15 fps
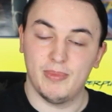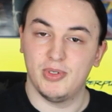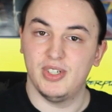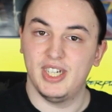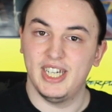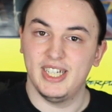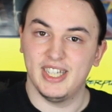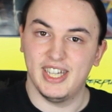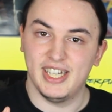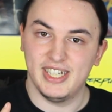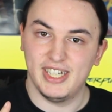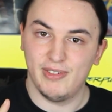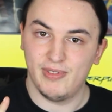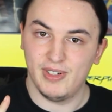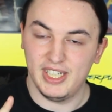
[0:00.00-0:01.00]
up to date, then
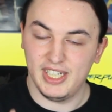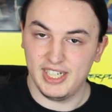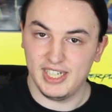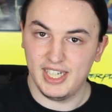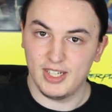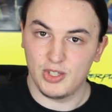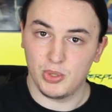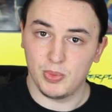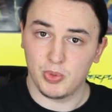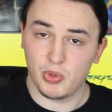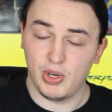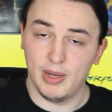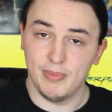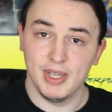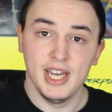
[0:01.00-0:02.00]
definitely get
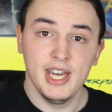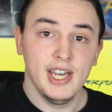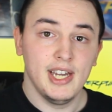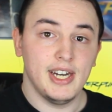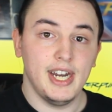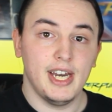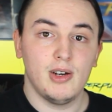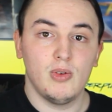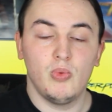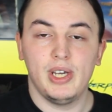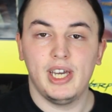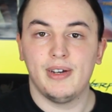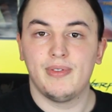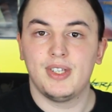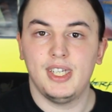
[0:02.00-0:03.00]
subscribed. Now we
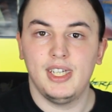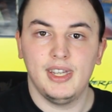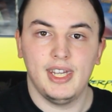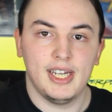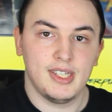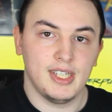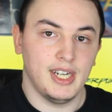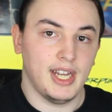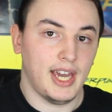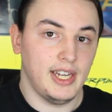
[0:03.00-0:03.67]
have seen that in